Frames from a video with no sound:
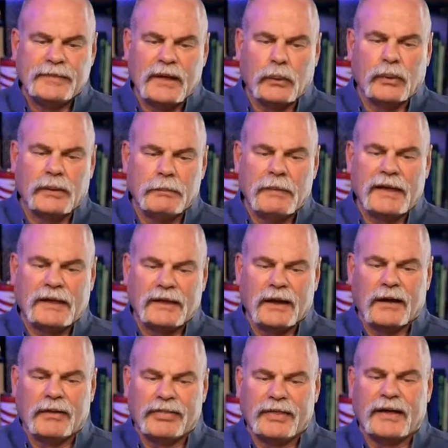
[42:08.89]
that would make
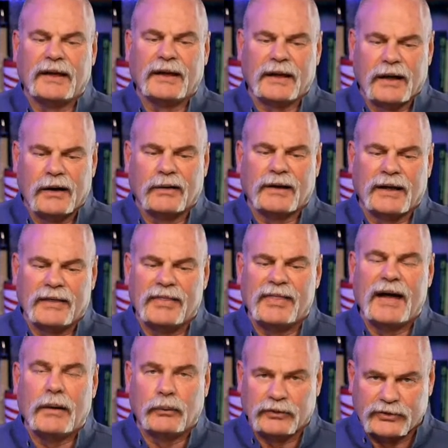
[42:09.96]
y'all think, okay,
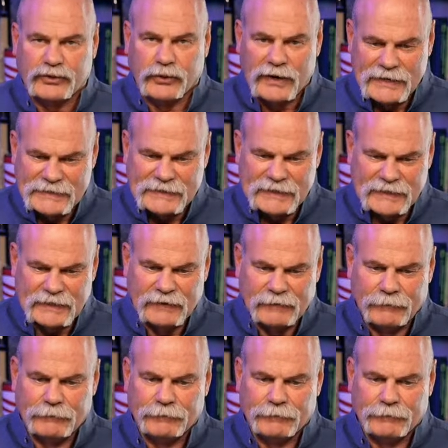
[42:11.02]
that was crazy?